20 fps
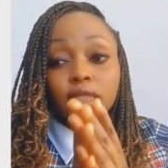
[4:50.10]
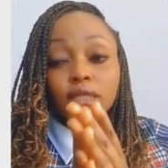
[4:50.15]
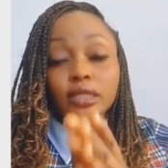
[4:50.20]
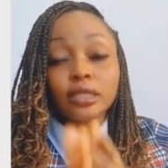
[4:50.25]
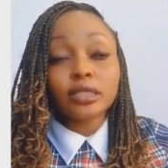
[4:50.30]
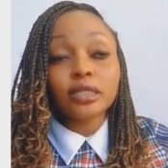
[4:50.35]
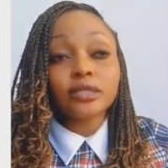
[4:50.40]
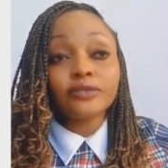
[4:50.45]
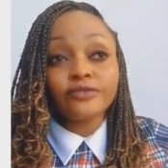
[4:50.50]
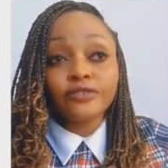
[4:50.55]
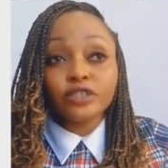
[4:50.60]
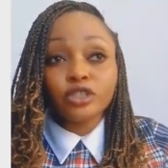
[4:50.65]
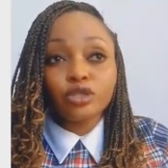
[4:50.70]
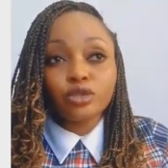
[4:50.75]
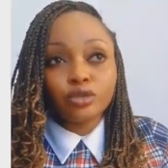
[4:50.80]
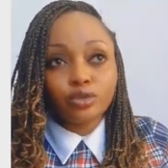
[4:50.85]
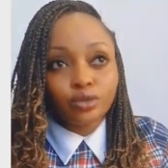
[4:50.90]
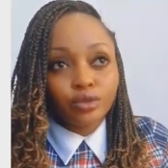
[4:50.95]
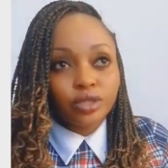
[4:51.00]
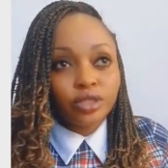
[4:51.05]
these
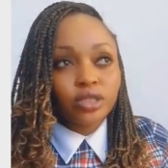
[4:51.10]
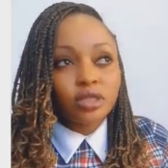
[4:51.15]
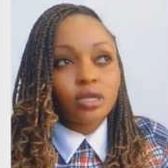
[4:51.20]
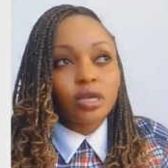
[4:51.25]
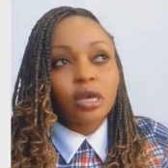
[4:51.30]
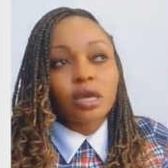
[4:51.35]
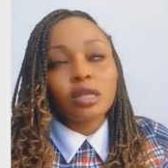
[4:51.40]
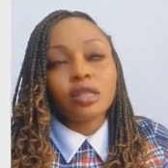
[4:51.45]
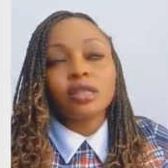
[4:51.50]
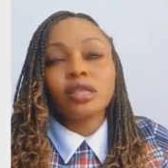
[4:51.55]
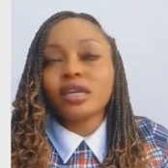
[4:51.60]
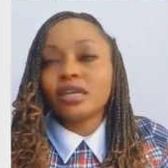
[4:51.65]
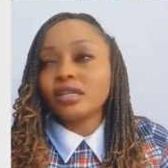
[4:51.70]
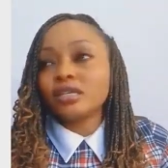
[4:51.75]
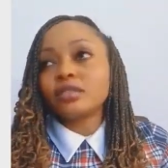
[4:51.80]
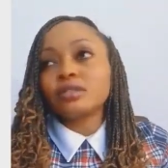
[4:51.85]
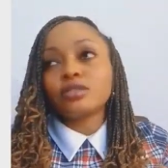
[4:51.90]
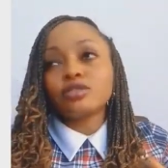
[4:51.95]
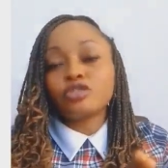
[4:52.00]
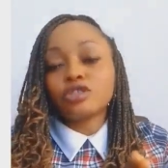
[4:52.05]
videos,
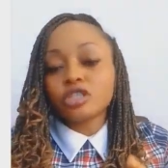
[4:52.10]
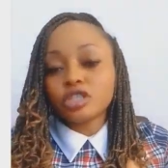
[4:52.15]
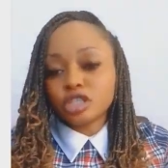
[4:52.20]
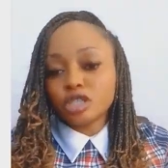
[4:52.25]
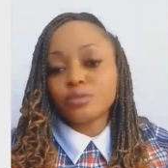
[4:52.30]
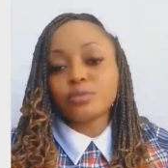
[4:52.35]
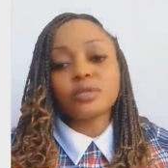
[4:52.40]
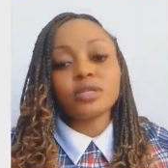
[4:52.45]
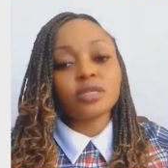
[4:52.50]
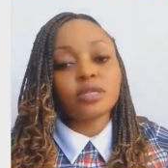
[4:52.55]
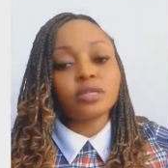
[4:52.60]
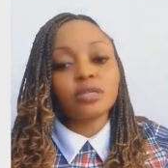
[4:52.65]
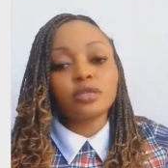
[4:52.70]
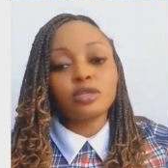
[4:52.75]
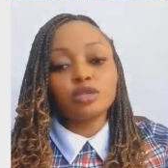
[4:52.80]
then trust me,